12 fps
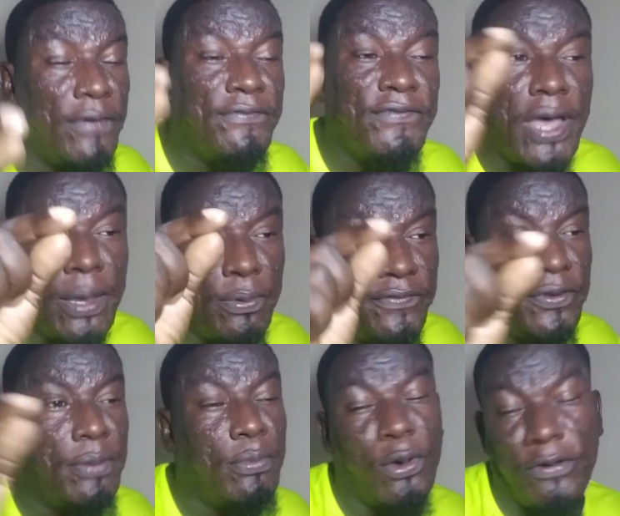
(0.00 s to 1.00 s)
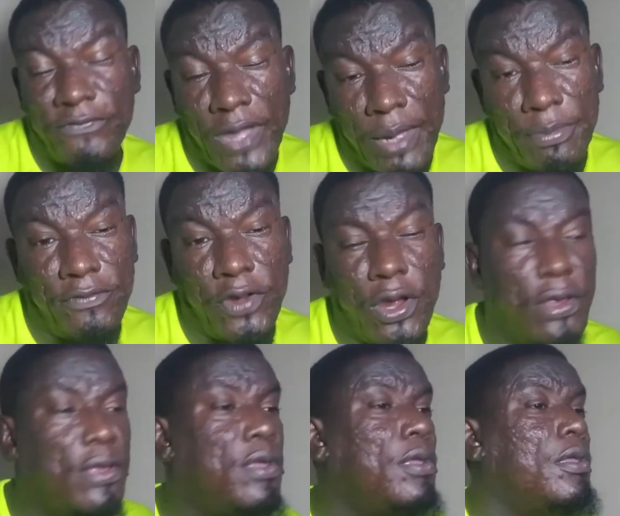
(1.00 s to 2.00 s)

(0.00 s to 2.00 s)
I vibe with him or I vibe with her.